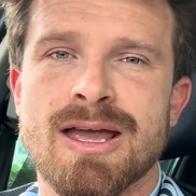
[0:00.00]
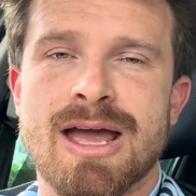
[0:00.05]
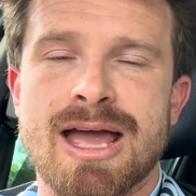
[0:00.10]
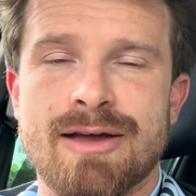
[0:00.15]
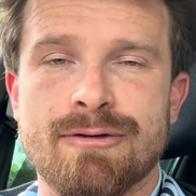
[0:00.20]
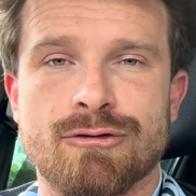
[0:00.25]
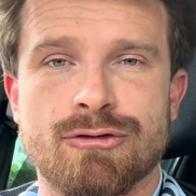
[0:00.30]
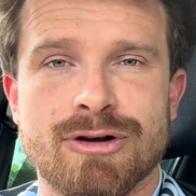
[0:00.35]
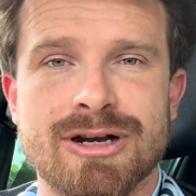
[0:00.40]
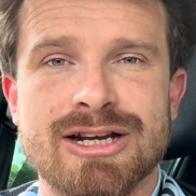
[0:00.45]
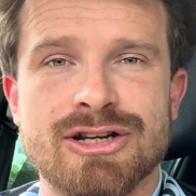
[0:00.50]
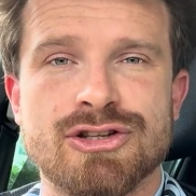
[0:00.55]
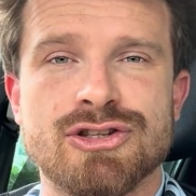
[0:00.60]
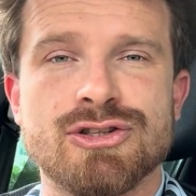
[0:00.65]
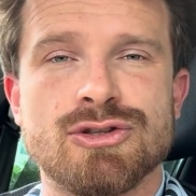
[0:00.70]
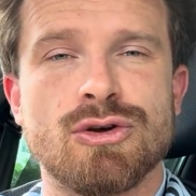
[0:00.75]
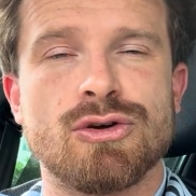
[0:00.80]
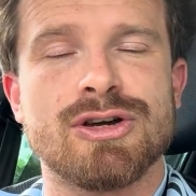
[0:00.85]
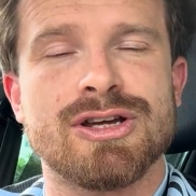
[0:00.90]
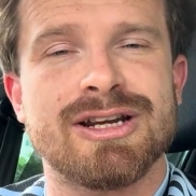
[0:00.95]
If Grealish is
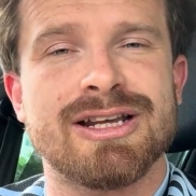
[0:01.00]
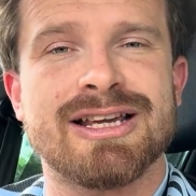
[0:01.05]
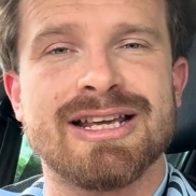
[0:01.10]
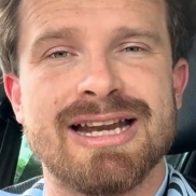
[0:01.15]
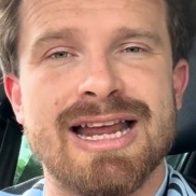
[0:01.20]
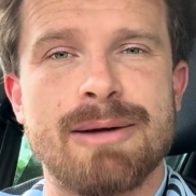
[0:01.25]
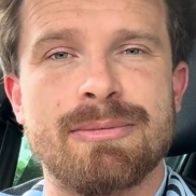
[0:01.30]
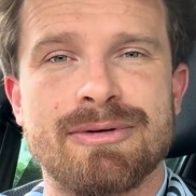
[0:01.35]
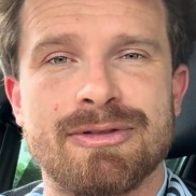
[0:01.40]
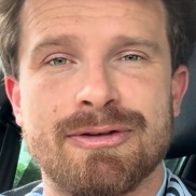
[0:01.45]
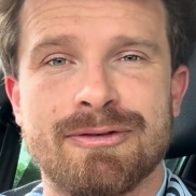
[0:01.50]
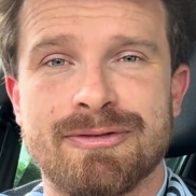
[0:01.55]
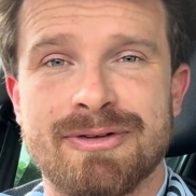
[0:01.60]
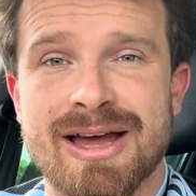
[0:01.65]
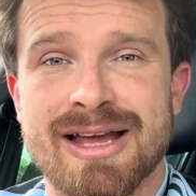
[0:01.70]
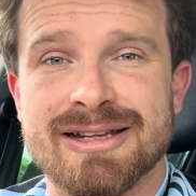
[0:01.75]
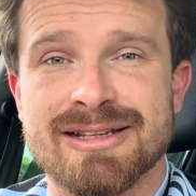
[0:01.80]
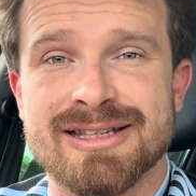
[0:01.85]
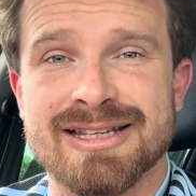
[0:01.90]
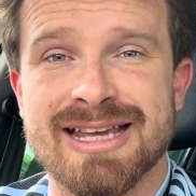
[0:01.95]
not going to connect with the
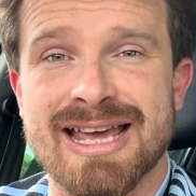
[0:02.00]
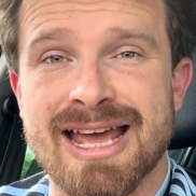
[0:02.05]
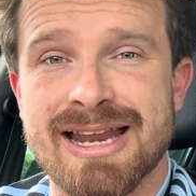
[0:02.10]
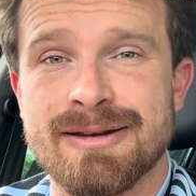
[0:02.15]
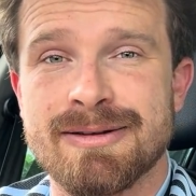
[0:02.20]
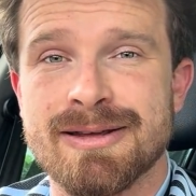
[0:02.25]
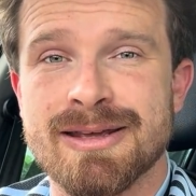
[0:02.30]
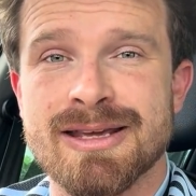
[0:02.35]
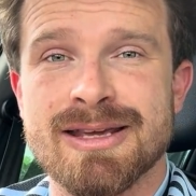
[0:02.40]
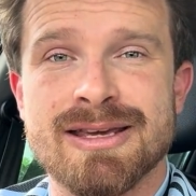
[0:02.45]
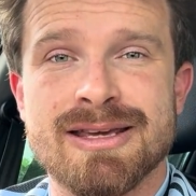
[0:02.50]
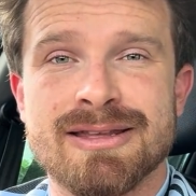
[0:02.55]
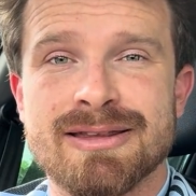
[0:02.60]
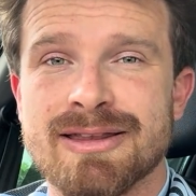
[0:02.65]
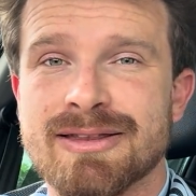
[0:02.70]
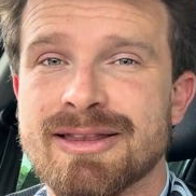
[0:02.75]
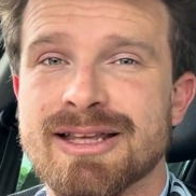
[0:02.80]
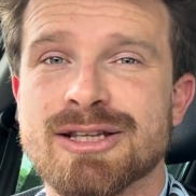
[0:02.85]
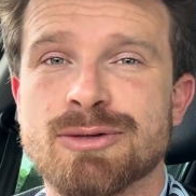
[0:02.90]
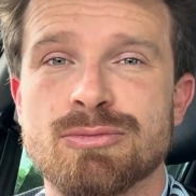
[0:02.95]
fans again,
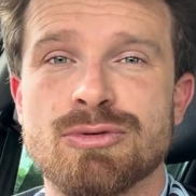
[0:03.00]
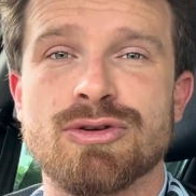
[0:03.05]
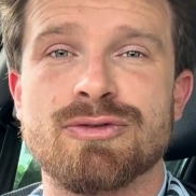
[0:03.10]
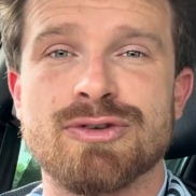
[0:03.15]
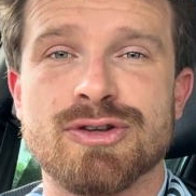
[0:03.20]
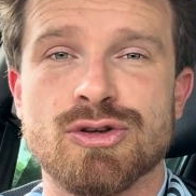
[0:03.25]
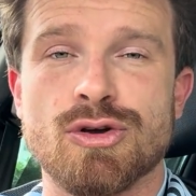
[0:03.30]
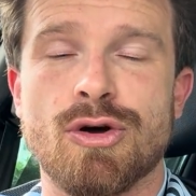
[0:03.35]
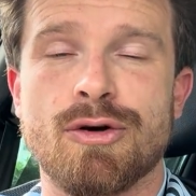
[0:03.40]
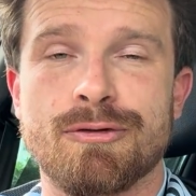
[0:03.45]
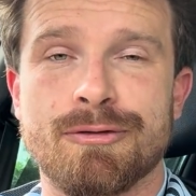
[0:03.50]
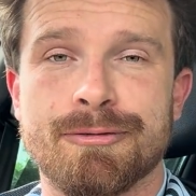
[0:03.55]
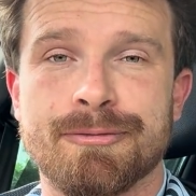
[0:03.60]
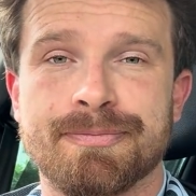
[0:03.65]
then this move is off.